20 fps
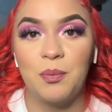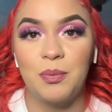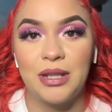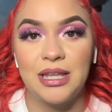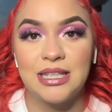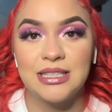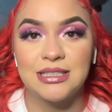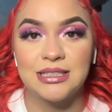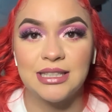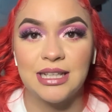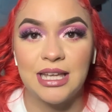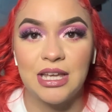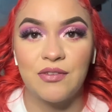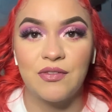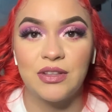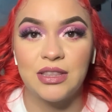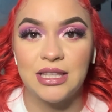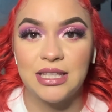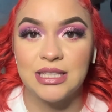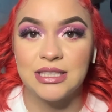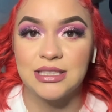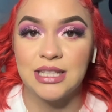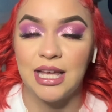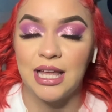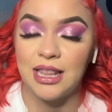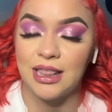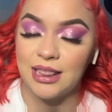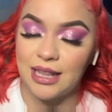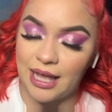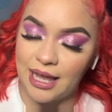please give it this a
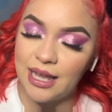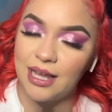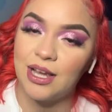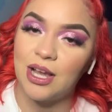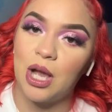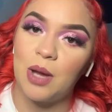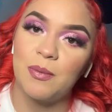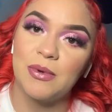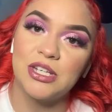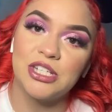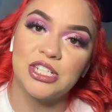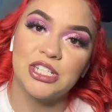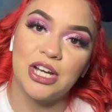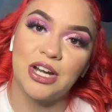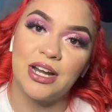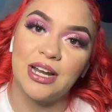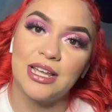like, comment, share,